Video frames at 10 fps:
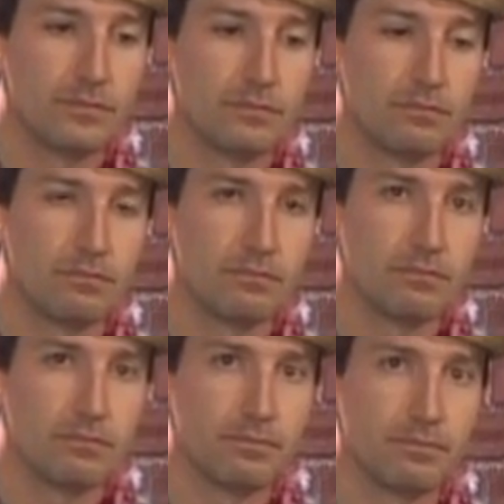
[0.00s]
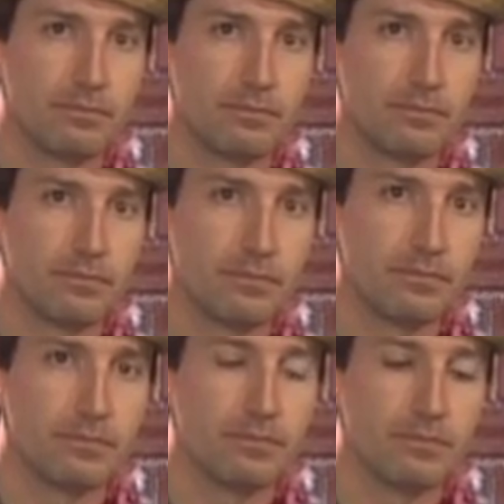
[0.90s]

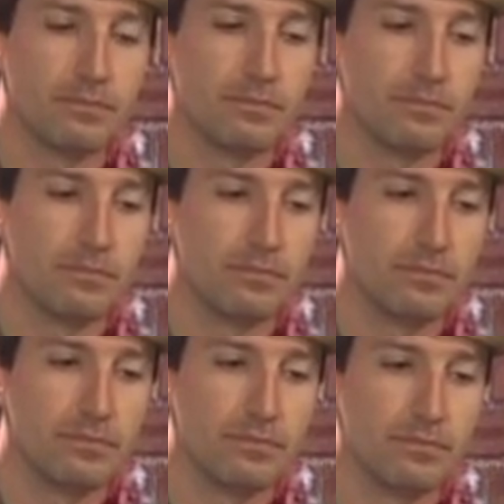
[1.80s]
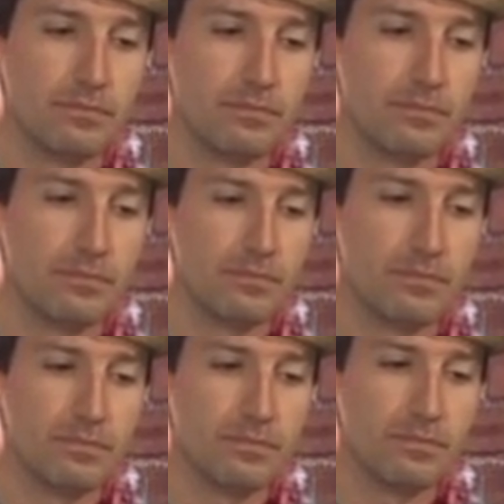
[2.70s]

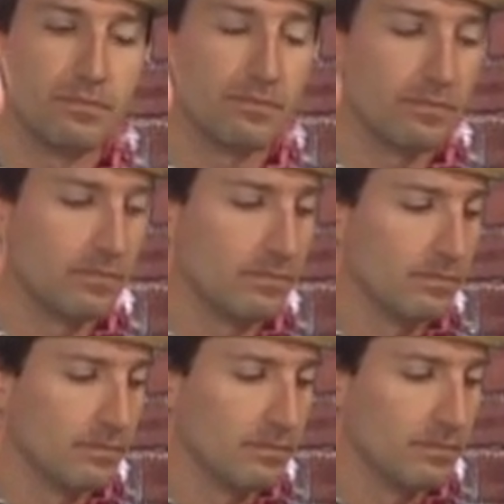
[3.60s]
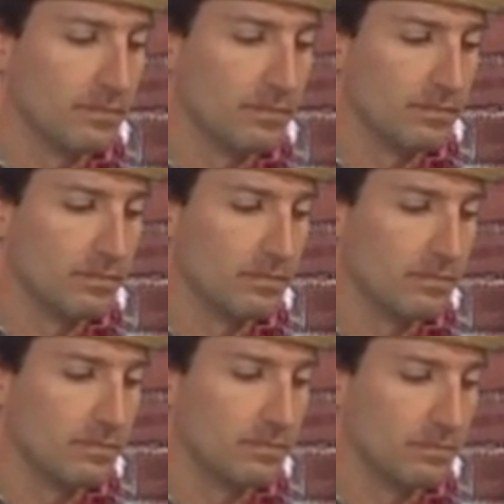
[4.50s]

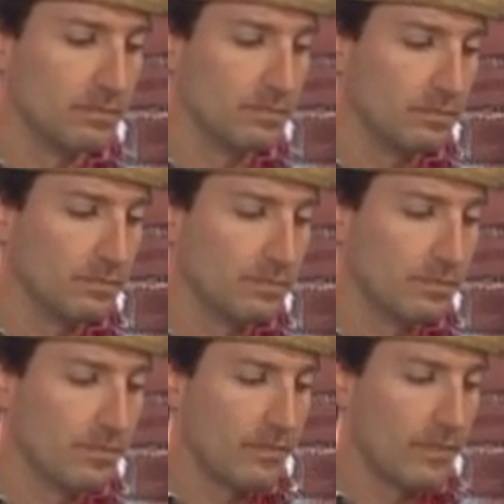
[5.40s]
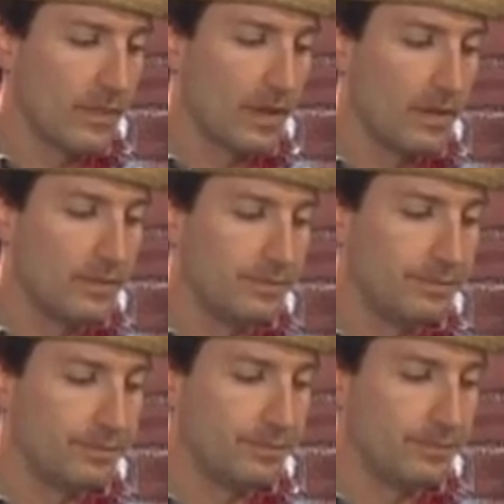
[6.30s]

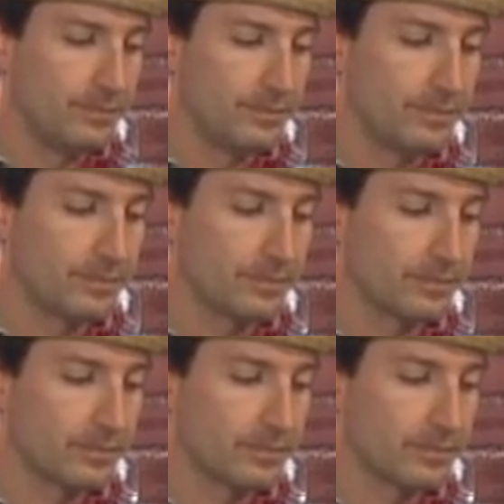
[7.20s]
The person shown says nothing.